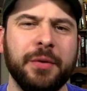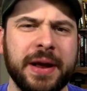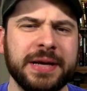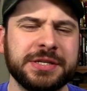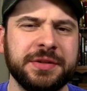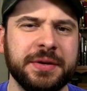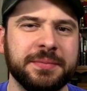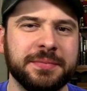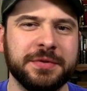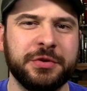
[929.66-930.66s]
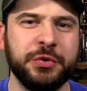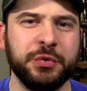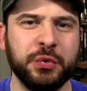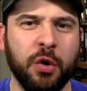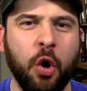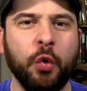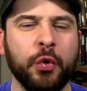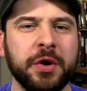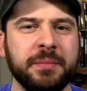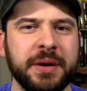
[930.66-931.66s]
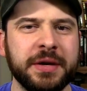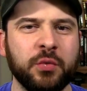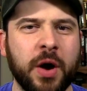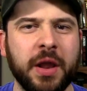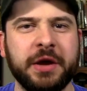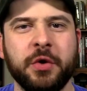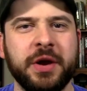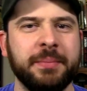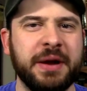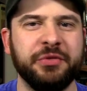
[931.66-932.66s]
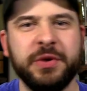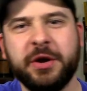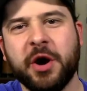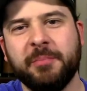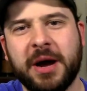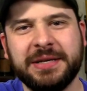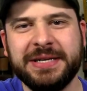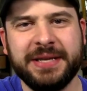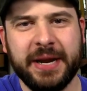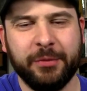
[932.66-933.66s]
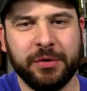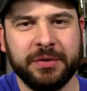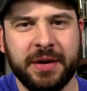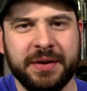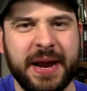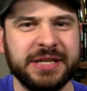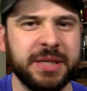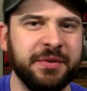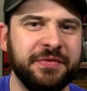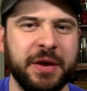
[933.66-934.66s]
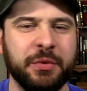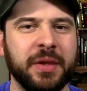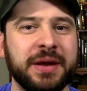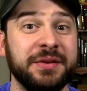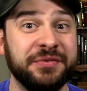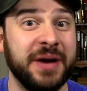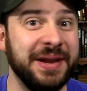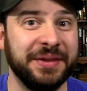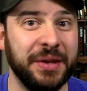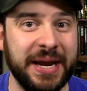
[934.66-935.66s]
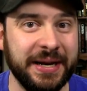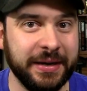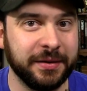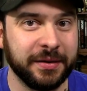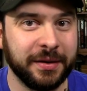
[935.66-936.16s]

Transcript: would ask them to hold on a minute while I go get my three card Monty table and then ask them if they would like to find the lady.